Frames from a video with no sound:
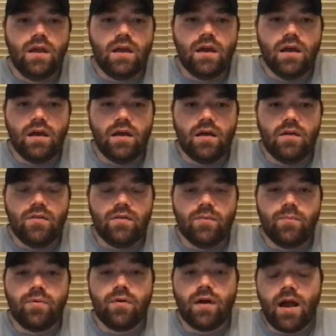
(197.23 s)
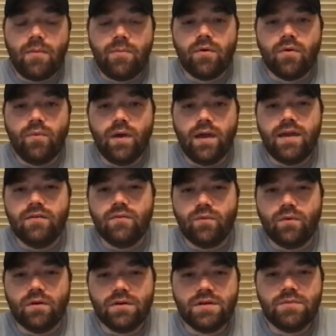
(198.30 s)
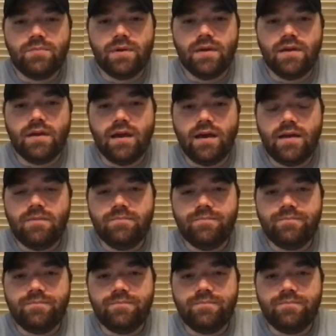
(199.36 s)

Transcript: the proper way of worshiping God.